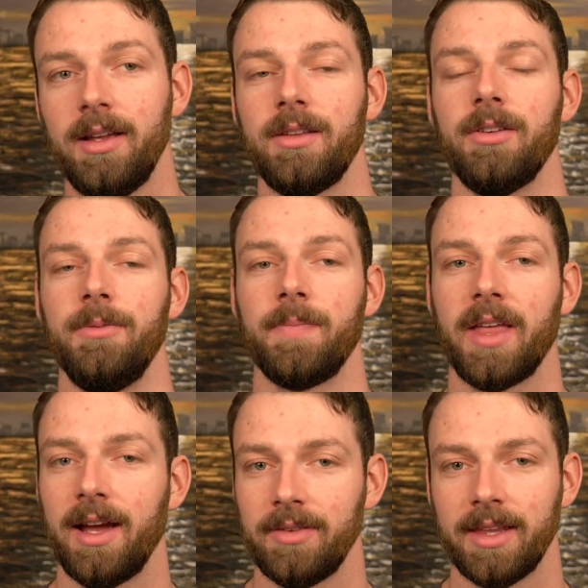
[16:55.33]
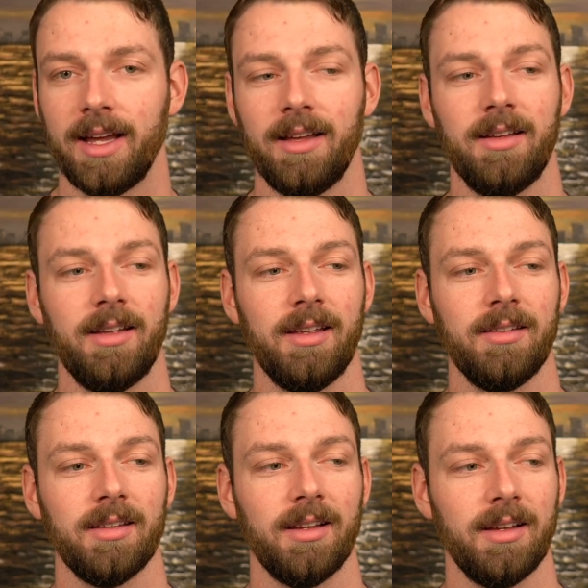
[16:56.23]
So having that
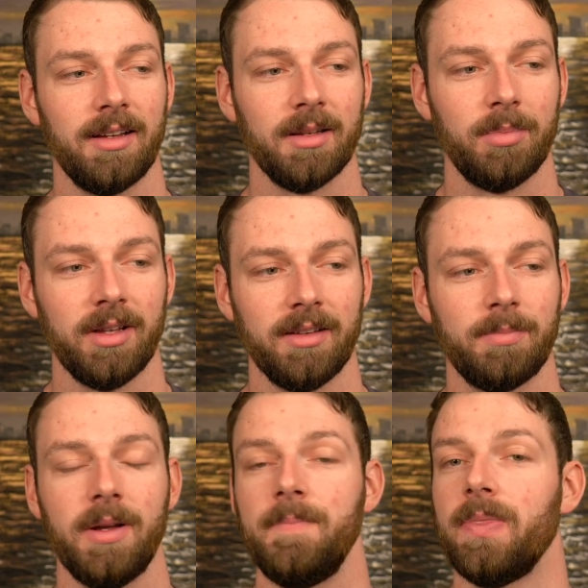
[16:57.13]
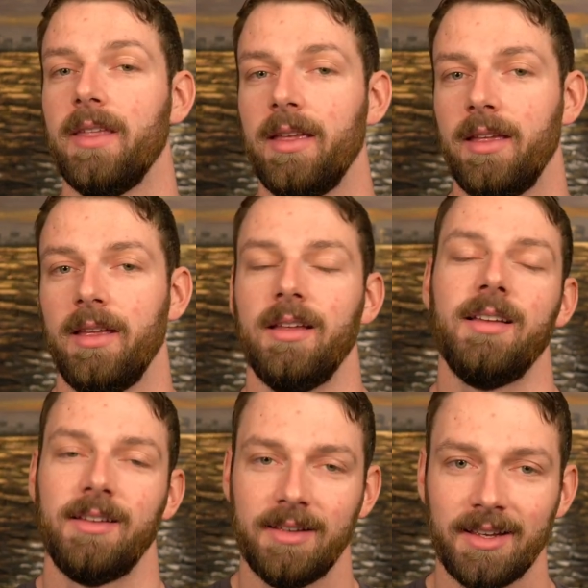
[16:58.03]
is a good place. But
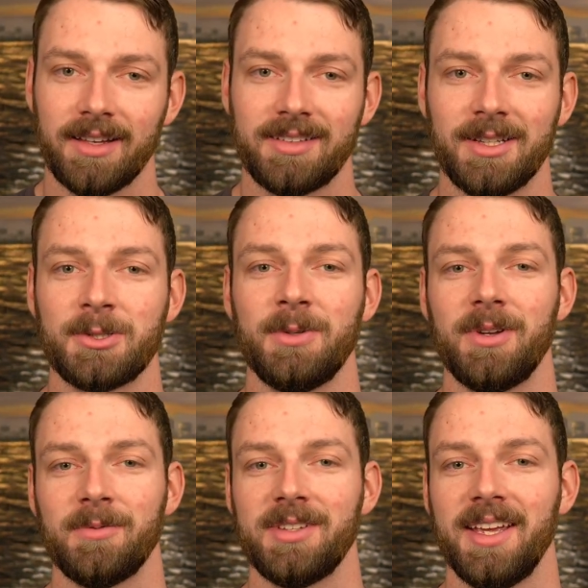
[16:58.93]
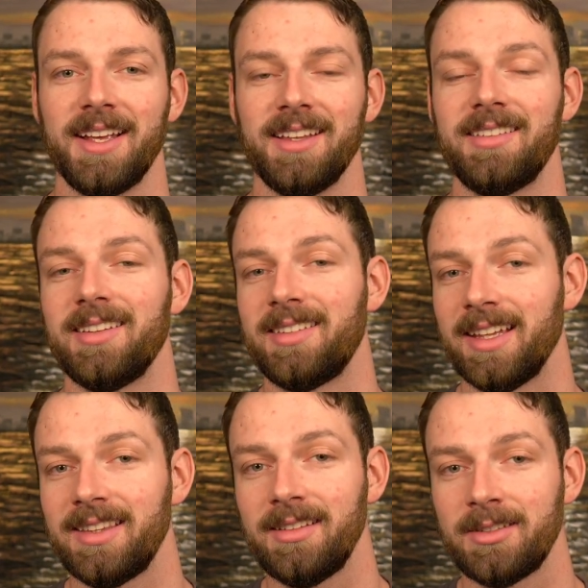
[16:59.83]
essentially what I'm saying is
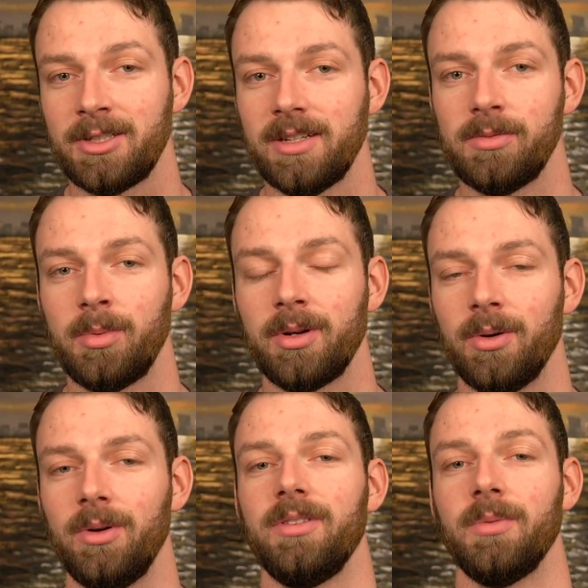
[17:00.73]
set these achievable goals and